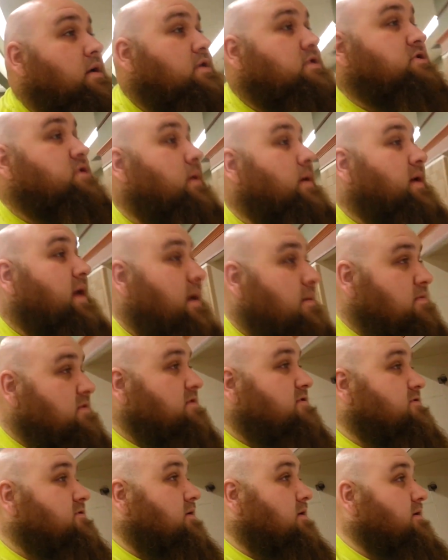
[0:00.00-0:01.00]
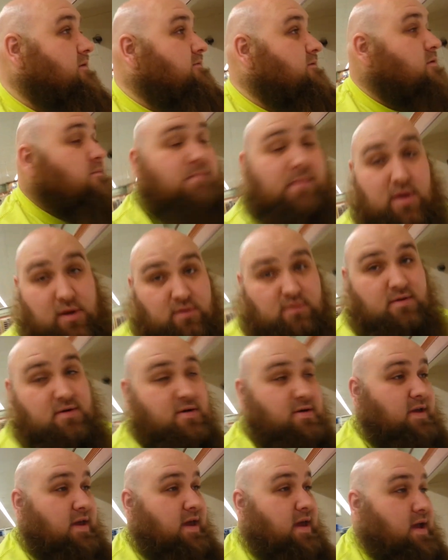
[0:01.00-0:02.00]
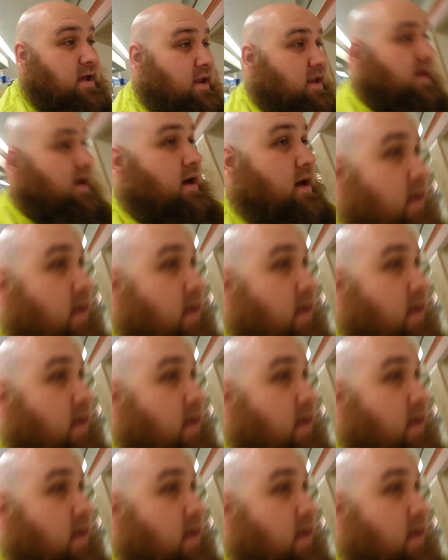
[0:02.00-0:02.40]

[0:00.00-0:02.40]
So I came to the store for milk, and they